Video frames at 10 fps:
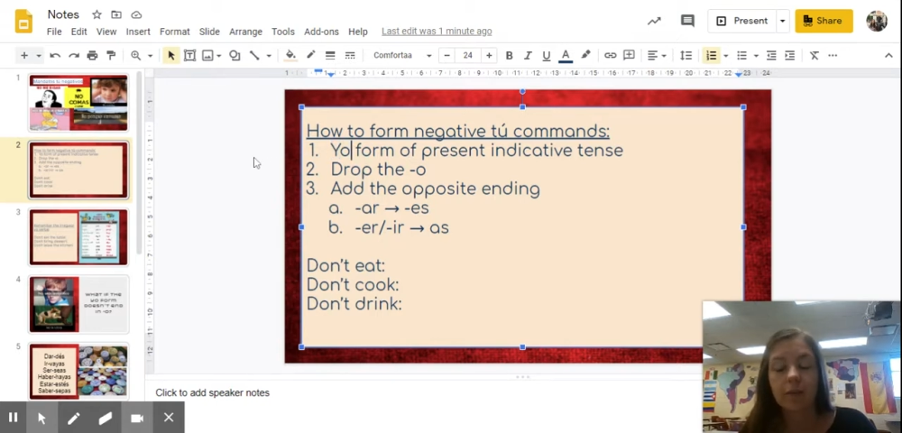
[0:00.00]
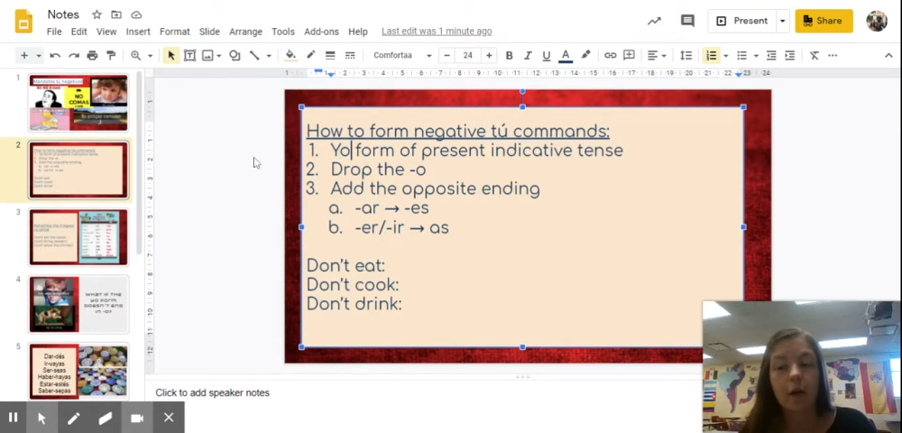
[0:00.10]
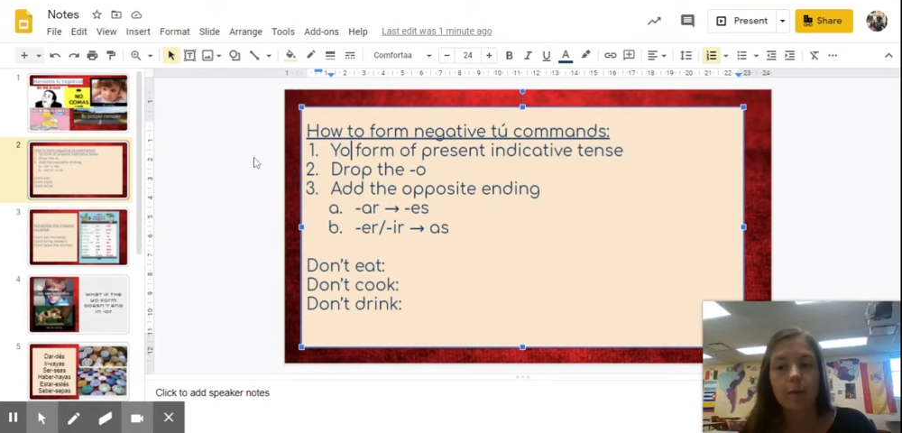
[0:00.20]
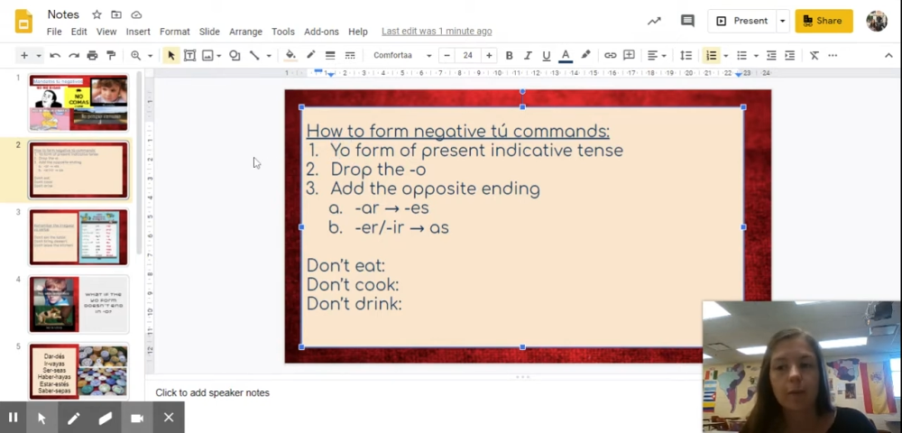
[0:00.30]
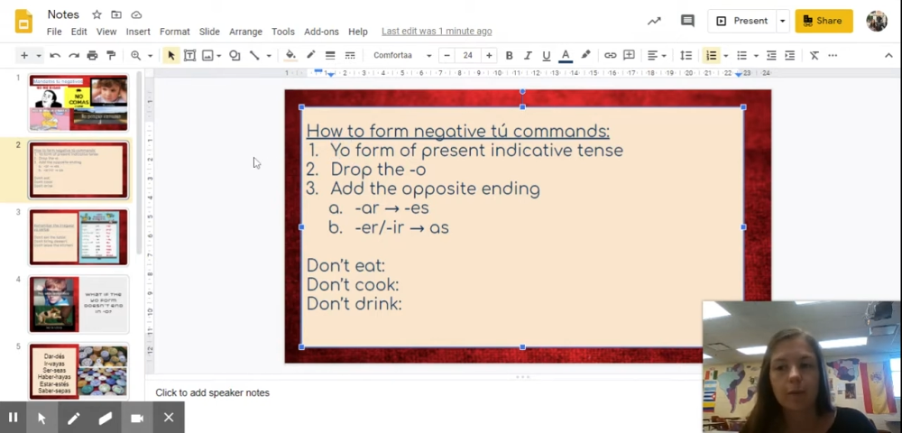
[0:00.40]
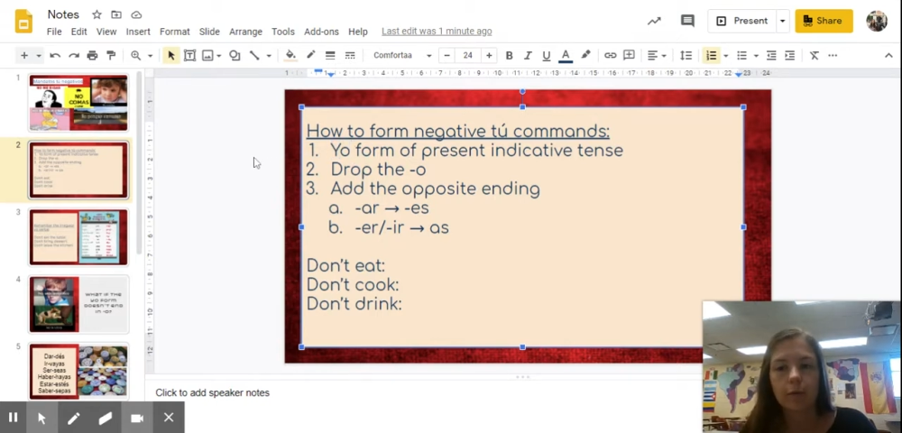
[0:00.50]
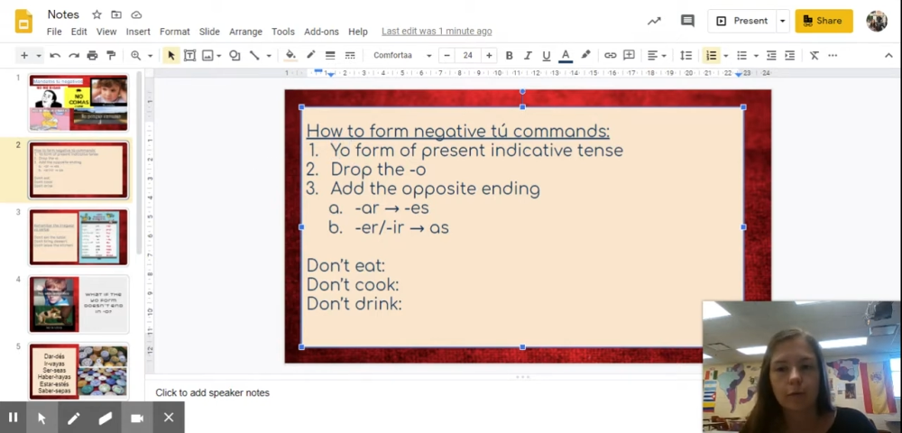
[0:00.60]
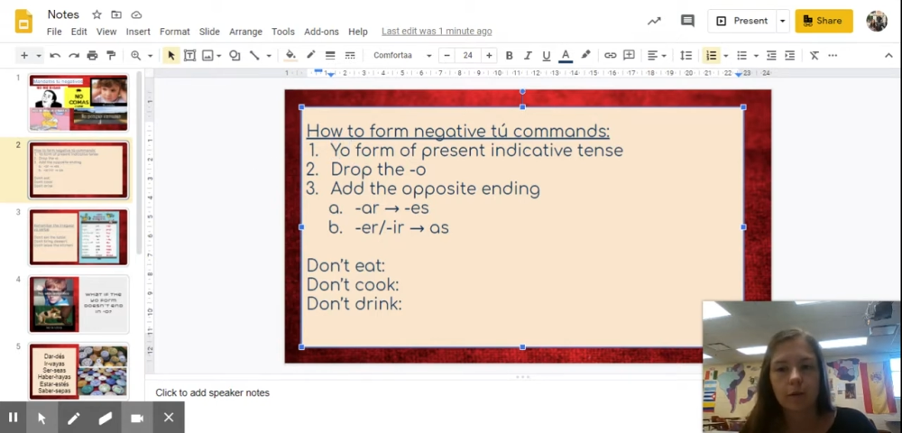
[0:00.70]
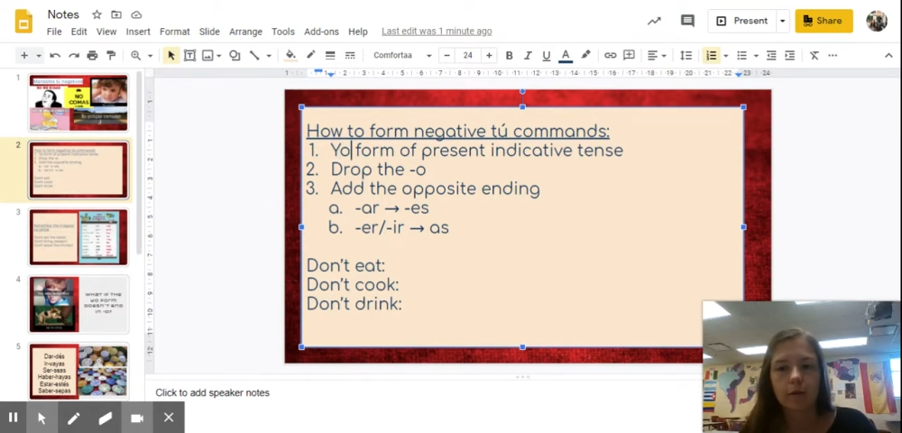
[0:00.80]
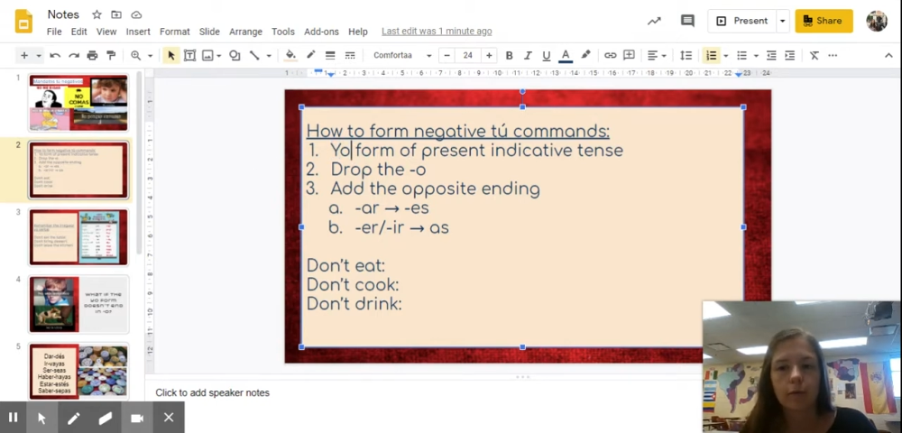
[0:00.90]
the tell me
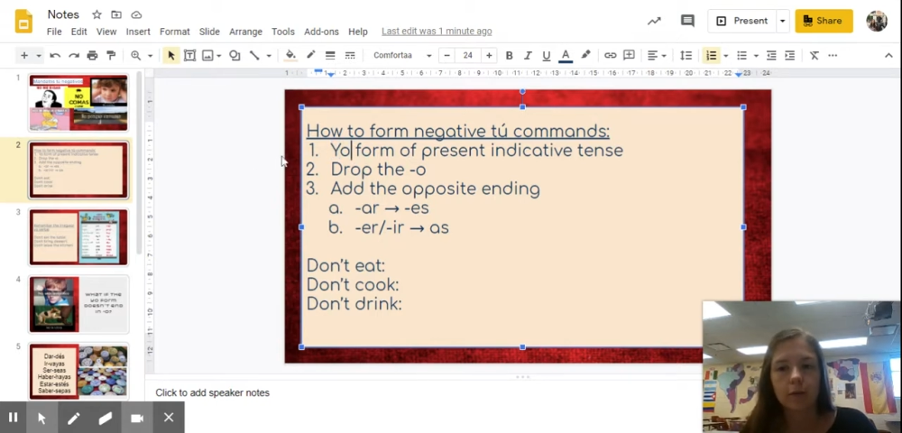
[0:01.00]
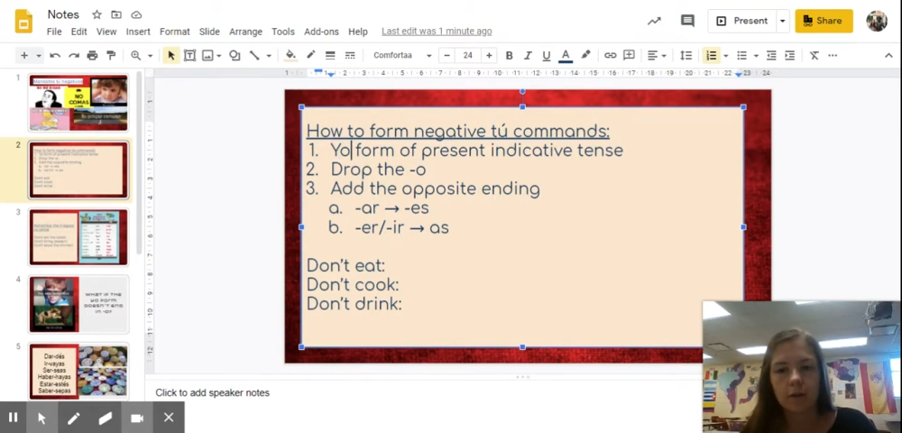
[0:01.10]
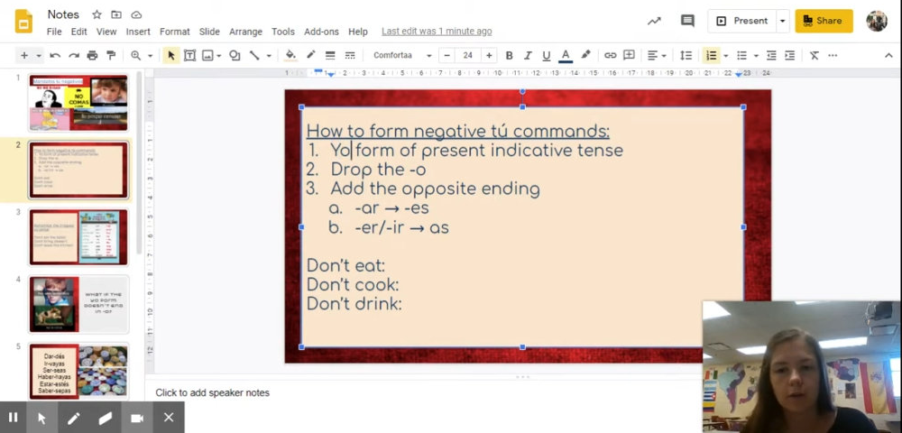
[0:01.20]
one was yo